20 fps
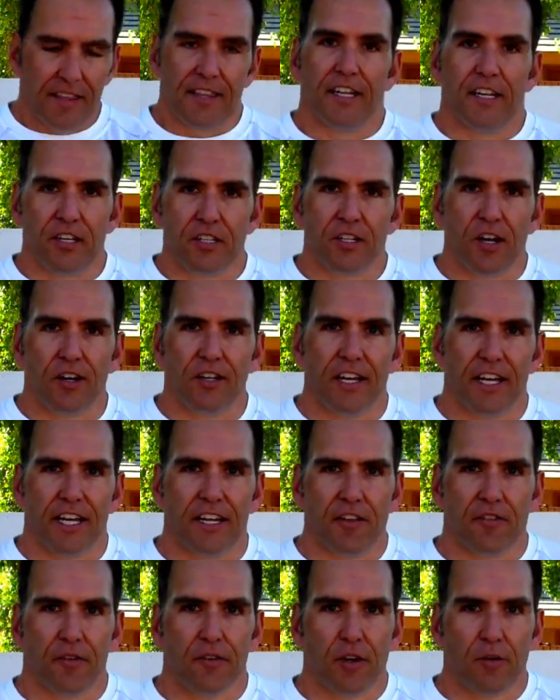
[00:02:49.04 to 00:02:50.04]
Then you start
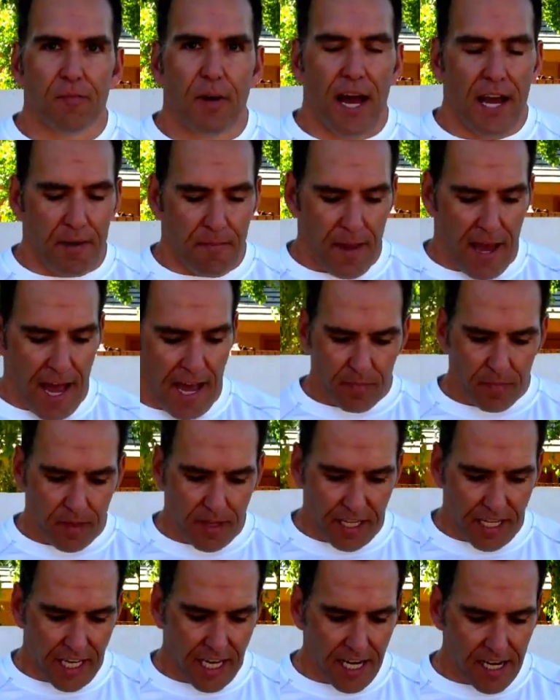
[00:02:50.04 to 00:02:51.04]
digging through your bike bag.
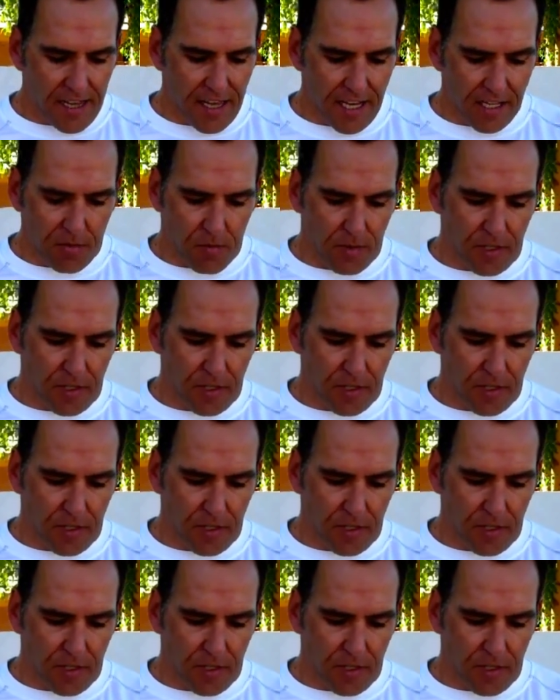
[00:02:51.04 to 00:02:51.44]
The key to this,